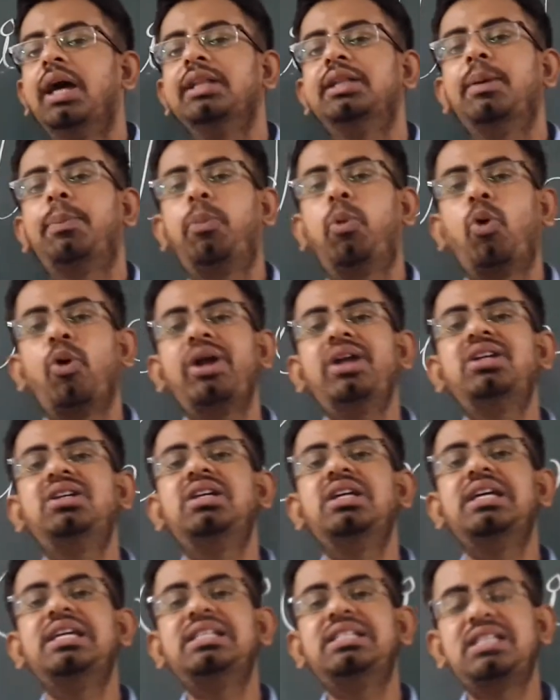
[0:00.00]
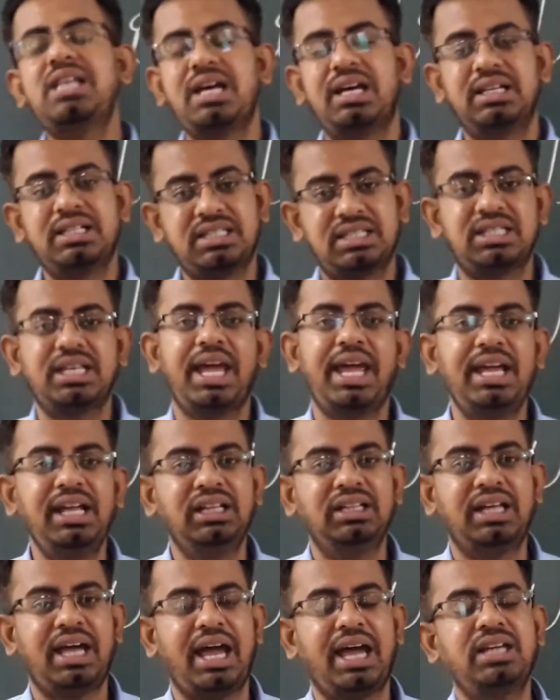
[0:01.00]
The poet is
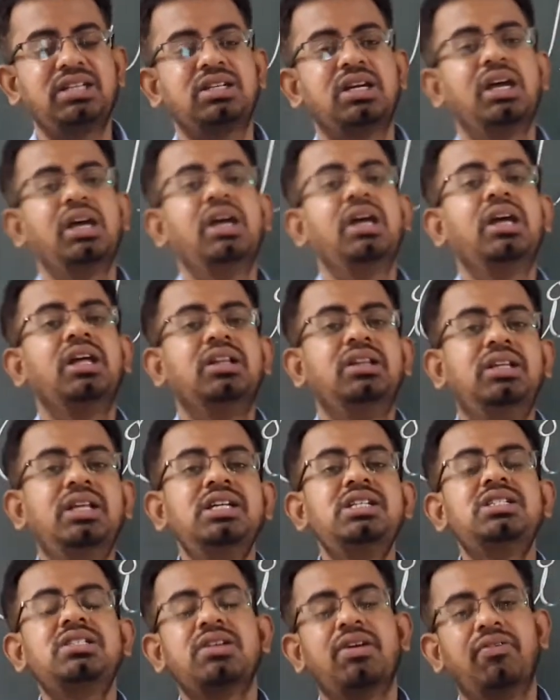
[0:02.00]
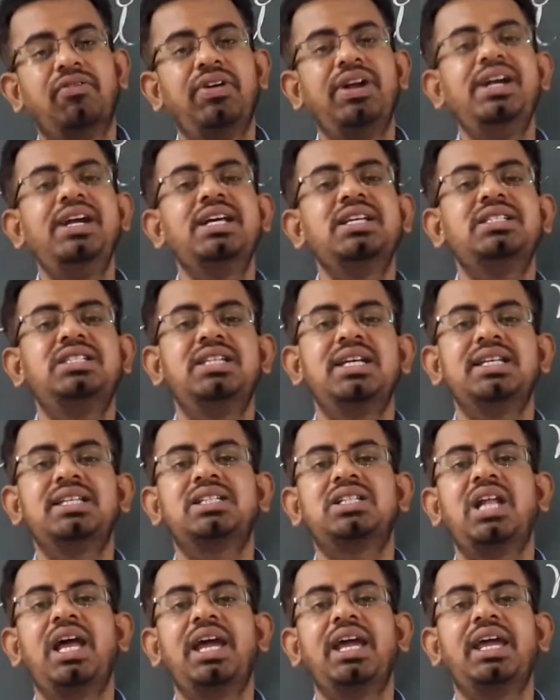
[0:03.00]
saying that this wind is
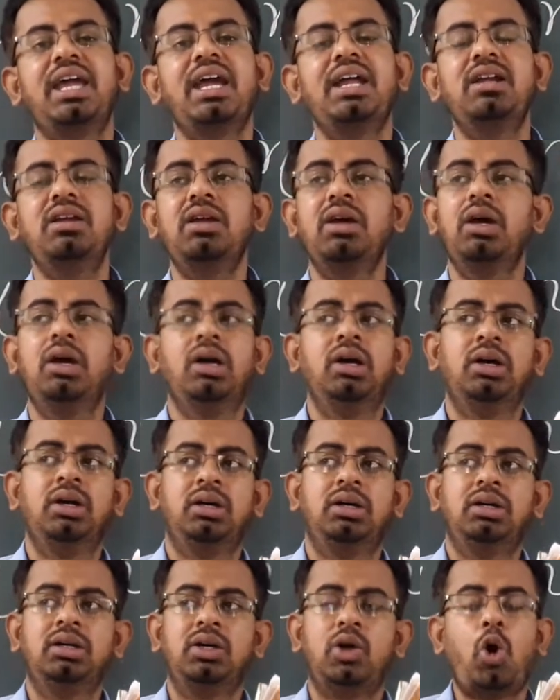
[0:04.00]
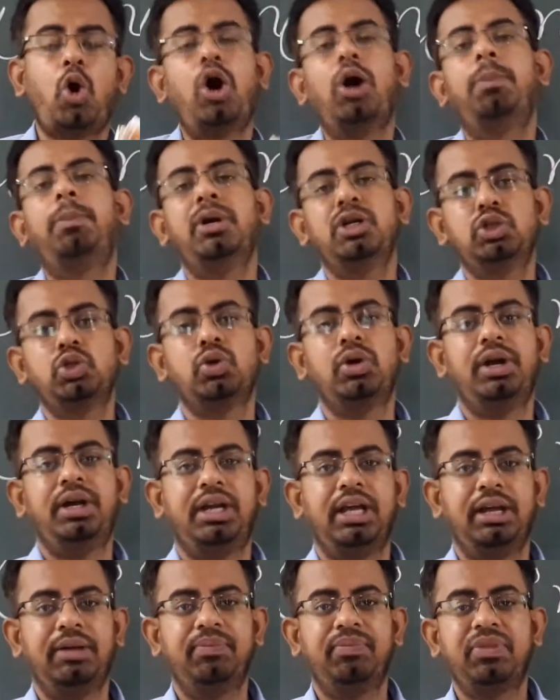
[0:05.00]
just like an
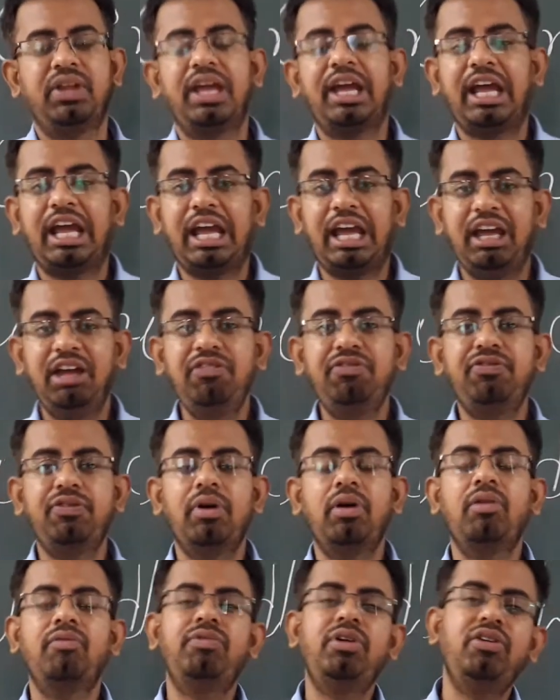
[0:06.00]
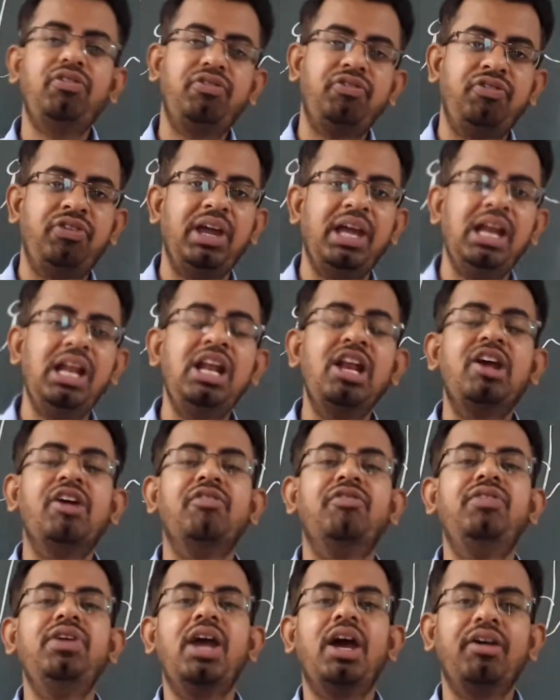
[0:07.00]
opportunity. If we
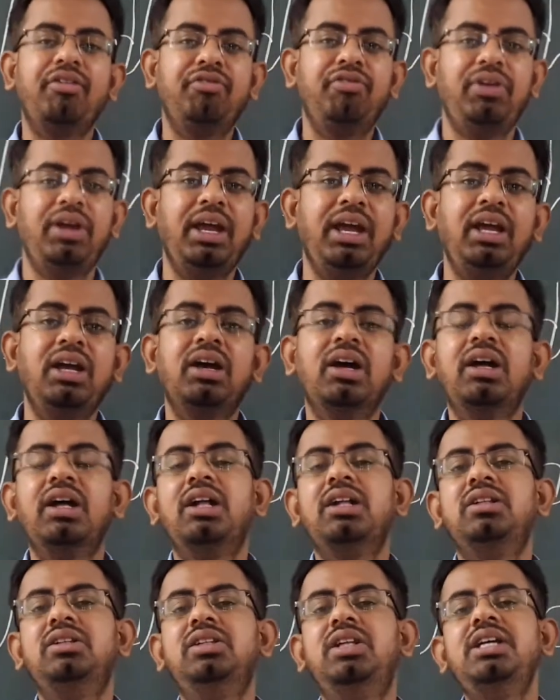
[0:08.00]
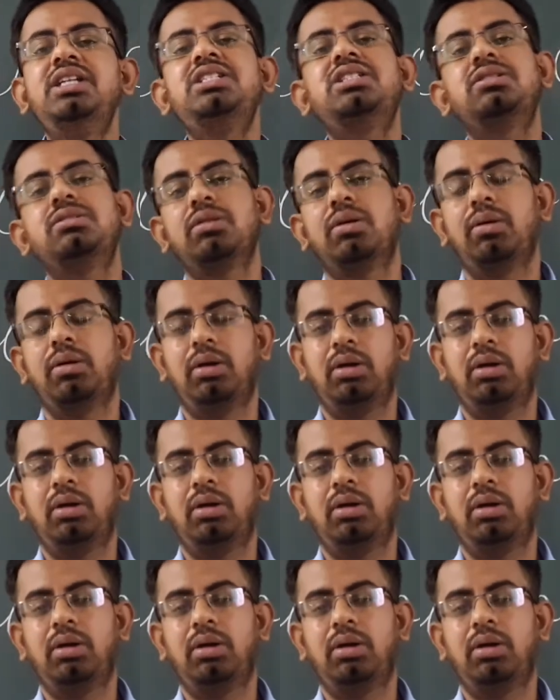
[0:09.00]
feel we are weak, this